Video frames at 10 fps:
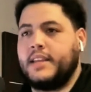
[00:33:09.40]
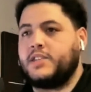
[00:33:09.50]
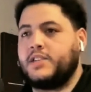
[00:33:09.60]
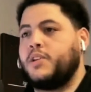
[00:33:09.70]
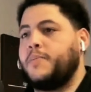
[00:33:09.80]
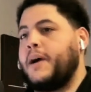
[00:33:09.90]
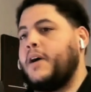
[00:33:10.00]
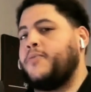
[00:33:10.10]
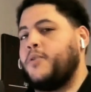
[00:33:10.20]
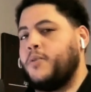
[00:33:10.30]
I think it's really
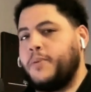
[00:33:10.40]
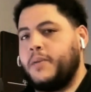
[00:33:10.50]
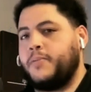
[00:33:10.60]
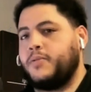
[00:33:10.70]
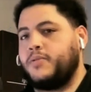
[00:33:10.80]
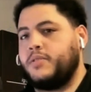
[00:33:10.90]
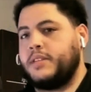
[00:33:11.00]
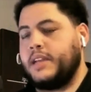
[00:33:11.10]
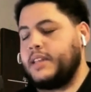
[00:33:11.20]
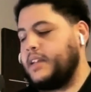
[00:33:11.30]
powerful when people
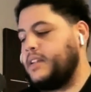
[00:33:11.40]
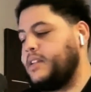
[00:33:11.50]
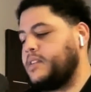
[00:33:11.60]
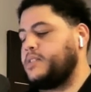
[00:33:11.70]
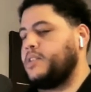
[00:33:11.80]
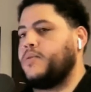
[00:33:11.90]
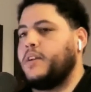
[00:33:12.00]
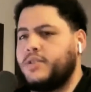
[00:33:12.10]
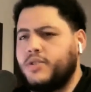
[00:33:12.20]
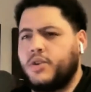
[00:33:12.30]
take that into consideration.